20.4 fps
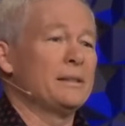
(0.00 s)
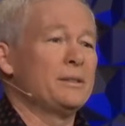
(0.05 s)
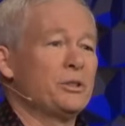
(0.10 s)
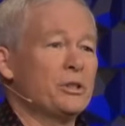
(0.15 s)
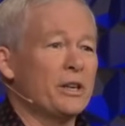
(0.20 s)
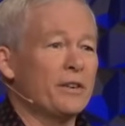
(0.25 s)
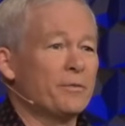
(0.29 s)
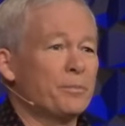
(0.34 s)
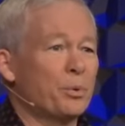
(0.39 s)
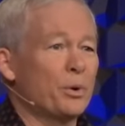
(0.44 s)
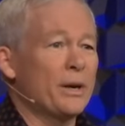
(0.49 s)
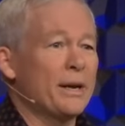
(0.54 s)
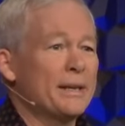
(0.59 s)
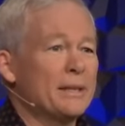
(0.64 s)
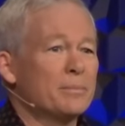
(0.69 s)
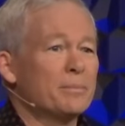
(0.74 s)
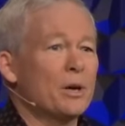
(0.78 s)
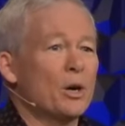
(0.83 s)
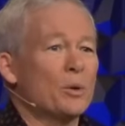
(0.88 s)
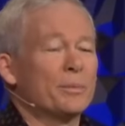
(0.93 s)
Jeff
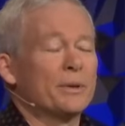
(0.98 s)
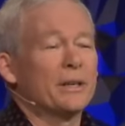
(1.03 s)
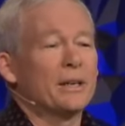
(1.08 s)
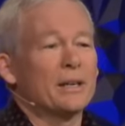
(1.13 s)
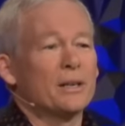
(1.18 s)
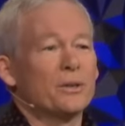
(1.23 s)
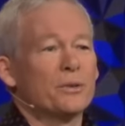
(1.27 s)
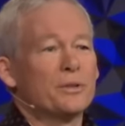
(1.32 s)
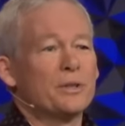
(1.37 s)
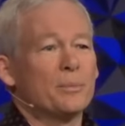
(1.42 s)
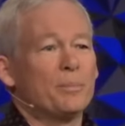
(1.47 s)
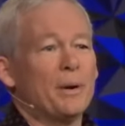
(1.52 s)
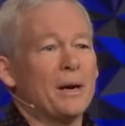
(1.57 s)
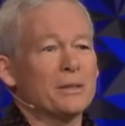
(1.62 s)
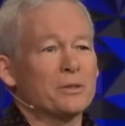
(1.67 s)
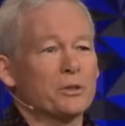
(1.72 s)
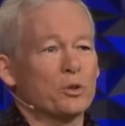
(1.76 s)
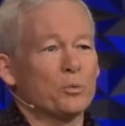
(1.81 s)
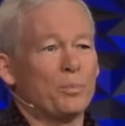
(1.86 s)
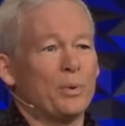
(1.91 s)
prayed a moment ago, the
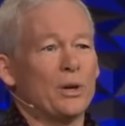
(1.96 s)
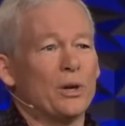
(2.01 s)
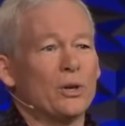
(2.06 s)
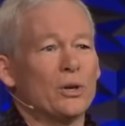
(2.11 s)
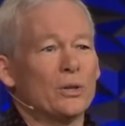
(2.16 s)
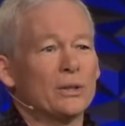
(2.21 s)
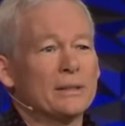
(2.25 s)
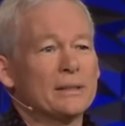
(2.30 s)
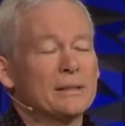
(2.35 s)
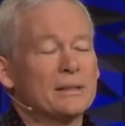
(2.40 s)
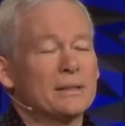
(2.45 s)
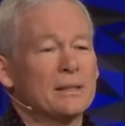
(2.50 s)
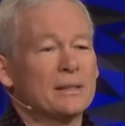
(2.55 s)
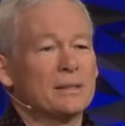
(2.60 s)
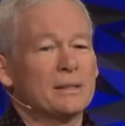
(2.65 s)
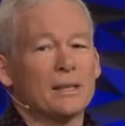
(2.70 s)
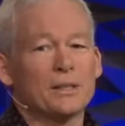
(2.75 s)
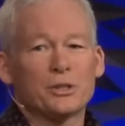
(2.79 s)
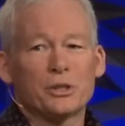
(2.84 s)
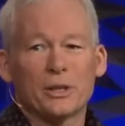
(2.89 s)
Apostle Paul
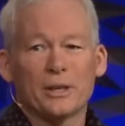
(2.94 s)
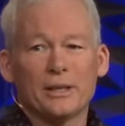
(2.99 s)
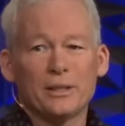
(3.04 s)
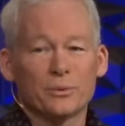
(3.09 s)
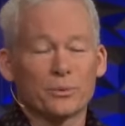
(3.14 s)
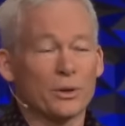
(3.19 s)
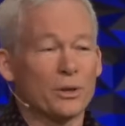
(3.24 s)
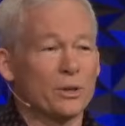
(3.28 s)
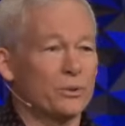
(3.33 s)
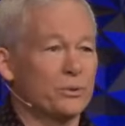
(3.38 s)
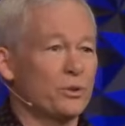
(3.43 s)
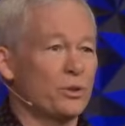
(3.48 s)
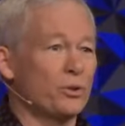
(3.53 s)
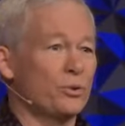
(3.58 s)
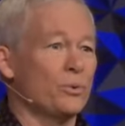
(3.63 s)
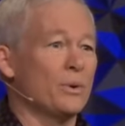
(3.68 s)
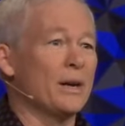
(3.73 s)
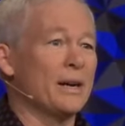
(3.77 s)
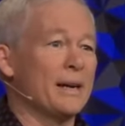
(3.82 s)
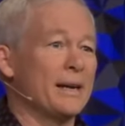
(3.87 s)
is such a hero
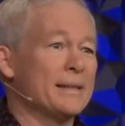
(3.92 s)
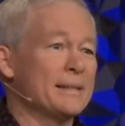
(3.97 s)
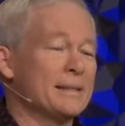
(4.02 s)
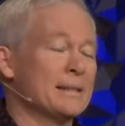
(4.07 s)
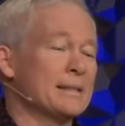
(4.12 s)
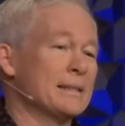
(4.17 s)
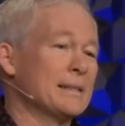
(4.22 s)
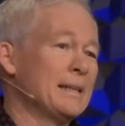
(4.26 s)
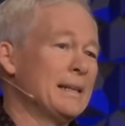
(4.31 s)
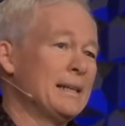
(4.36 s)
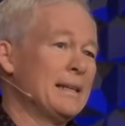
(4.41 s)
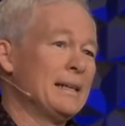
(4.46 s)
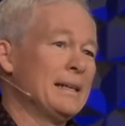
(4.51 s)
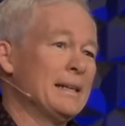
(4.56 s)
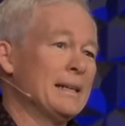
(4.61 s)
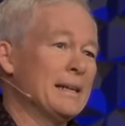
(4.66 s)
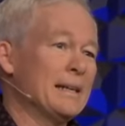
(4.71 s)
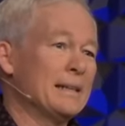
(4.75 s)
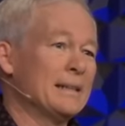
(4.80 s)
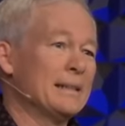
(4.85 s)
to us.
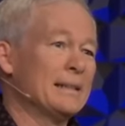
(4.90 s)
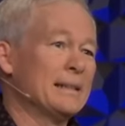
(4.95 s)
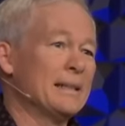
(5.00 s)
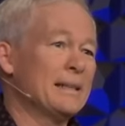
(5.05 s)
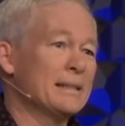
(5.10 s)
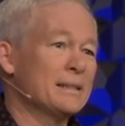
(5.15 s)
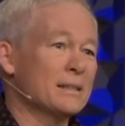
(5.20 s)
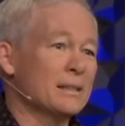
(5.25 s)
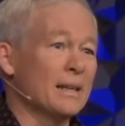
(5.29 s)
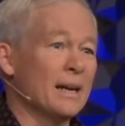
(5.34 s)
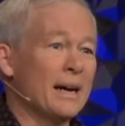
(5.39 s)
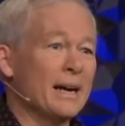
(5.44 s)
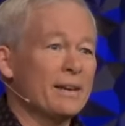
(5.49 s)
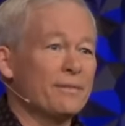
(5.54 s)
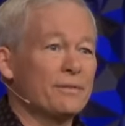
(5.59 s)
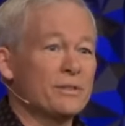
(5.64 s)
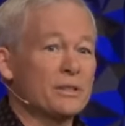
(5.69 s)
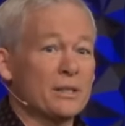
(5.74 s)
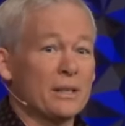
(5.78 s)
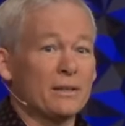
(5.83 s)
His
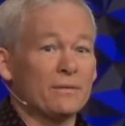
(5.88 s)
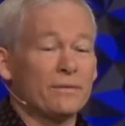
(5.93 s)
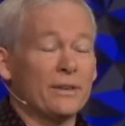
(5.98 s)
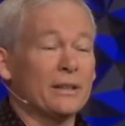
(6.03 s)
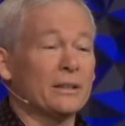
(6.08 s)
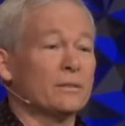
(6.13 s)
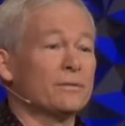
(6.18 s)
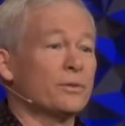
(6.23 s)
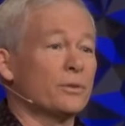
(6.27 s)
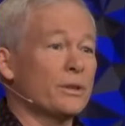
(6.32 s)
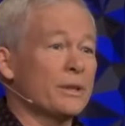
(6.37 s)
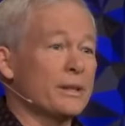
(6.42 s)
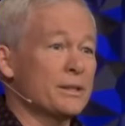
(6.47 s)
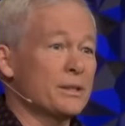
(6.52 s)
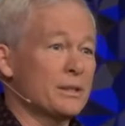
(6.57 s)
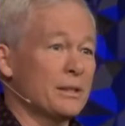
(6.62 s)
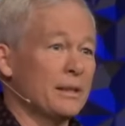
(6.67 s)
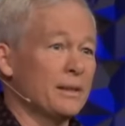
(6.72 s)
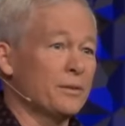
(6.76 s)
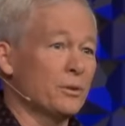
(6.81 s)
life is unveiled for
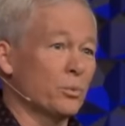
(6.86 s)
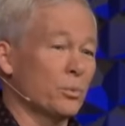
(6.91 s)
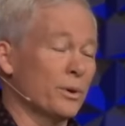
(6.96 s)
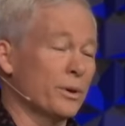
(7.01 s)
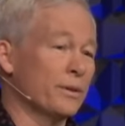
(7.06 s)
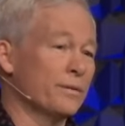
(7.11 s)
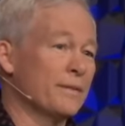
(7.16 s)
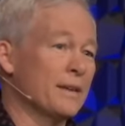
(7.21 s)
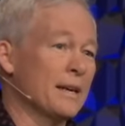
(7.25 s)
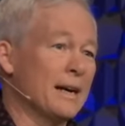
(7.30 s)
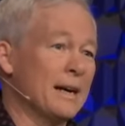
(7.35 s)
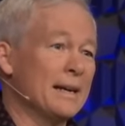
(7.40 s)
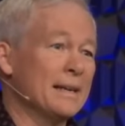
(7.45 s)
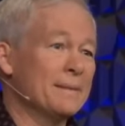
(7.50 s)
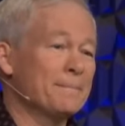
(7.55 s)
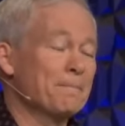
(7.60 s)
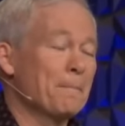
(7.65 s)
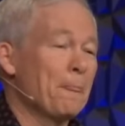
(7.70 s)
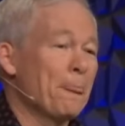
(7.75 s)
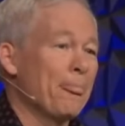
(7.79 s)
us in the Word of
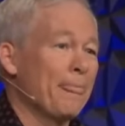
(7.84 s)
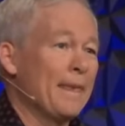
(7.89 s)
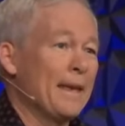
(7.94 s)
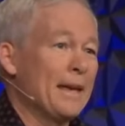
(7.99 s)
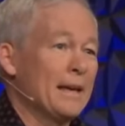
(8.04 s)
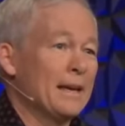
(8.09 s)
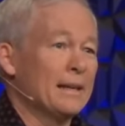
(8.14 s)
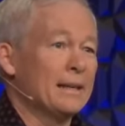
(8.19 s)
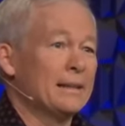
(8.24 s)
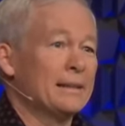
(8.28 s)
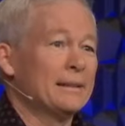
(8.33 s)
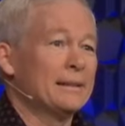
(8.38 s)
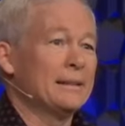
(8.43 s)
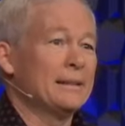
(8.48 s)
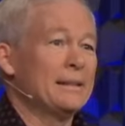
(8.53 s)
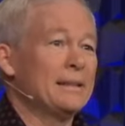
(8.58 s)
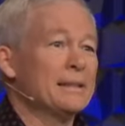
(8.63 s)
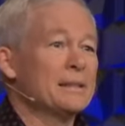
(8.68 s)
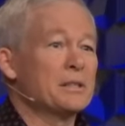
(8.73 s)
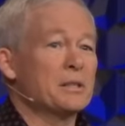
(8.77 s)
God.
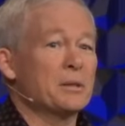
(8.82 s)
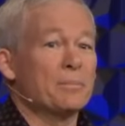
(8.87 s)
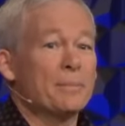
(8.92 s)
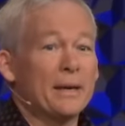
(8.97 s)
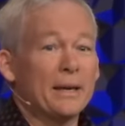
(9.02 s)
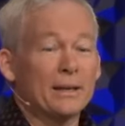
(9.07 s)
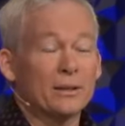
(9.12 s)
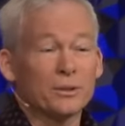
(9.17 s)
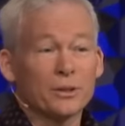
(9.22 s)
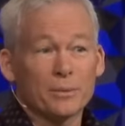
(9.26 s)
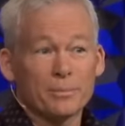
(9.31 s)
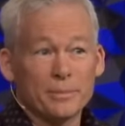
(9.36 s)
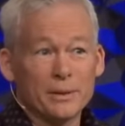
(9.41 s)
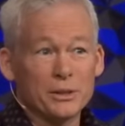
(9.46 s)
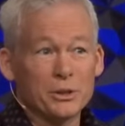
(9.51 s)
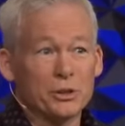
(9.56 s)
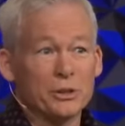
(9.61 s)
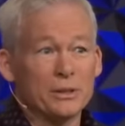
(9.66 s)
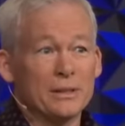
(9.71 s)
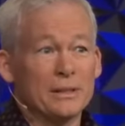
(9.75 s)
He is a man on a
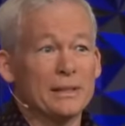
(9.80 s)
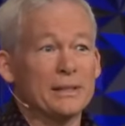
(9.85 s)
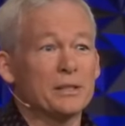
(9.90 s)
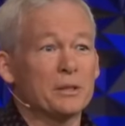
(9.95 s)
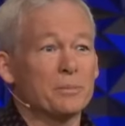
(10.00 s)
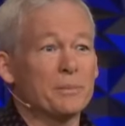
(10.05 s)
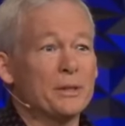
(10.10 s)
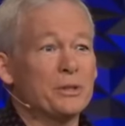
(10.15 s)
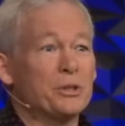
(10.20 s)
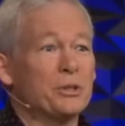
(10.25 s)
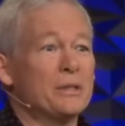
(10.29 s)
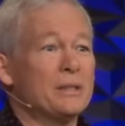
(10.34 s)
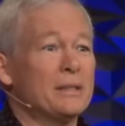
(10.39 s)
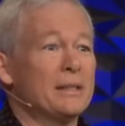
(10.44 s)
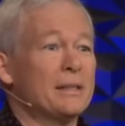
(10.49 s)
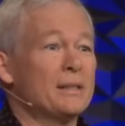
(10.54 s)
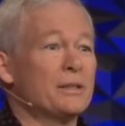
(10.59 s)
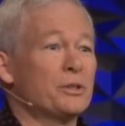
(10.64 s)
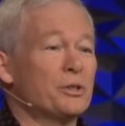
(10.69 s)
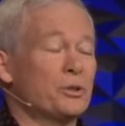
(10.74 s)
mission. His mission
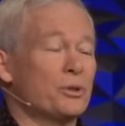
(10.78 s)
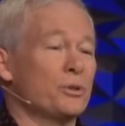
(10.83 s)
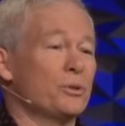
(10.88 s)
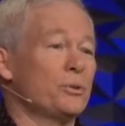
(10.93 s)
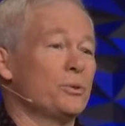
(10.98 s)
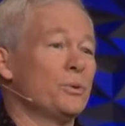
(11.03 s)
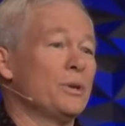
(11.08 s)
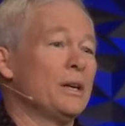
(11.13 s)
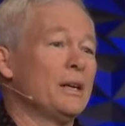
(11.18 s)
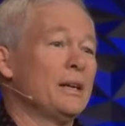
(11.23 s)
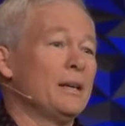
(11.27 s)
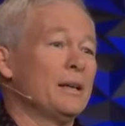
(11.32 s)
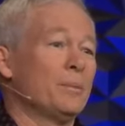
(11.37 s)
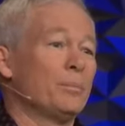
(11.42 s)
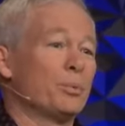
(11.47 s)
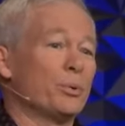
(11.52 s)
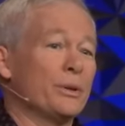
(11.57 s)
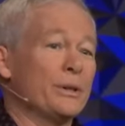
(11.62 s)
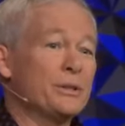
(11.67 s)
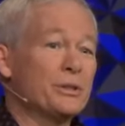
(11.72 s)
is to
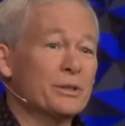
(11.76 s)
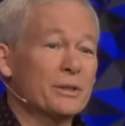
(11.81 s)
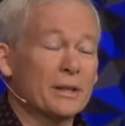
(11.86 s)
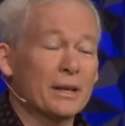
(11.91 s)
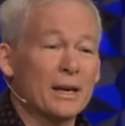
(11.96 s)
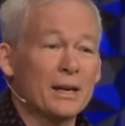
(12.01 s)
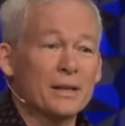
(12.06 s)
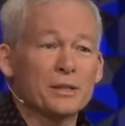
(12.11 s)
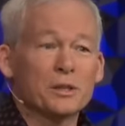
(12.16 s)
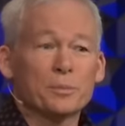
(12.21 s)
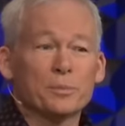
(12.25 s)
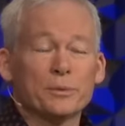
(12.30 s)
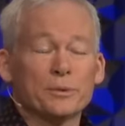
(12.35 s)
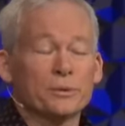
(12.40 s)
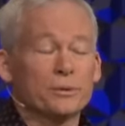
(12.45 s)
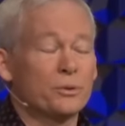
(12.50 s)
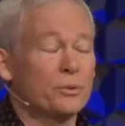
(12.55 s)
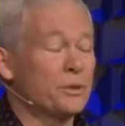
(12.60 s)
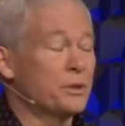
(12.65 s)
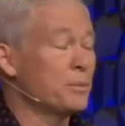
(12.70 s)
preach the
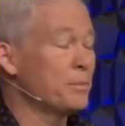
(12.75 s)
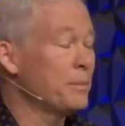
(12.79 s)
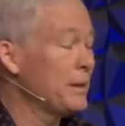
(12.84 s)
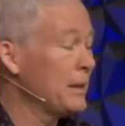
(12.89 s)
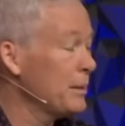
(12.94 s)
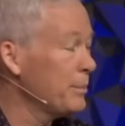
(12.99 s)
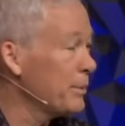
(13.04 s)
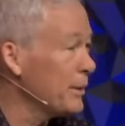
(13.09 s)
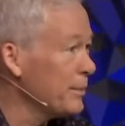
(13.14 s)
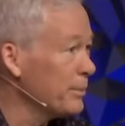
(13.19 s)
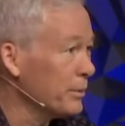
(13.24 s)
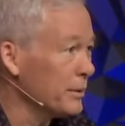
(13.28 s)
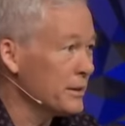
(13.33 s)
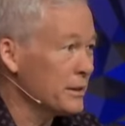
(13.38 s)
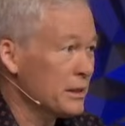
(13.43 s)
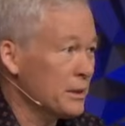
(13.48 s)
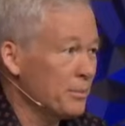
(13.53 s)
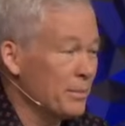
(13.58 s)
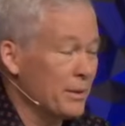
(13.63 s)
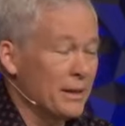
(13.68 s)
gospel to as many people
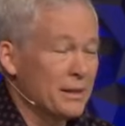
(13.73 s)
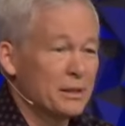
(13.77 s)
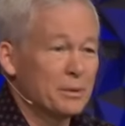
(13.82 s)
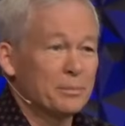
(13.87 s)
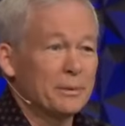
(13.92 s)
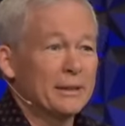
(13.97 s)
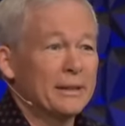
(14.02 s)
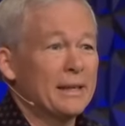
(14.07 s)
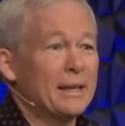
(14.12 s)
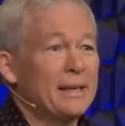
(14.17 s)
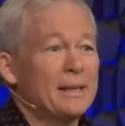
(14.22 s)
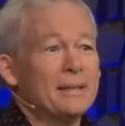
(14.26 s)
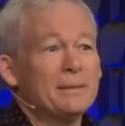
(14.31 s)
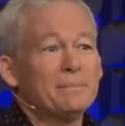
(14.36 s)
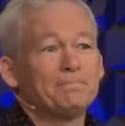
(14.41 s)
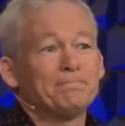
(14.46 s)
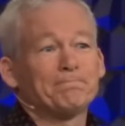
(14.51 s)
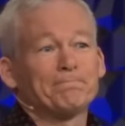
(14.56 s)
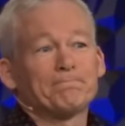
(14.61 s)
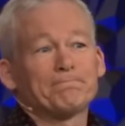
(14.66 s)
as he possibly
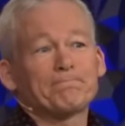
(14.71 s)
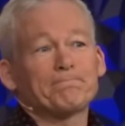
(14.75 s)
can.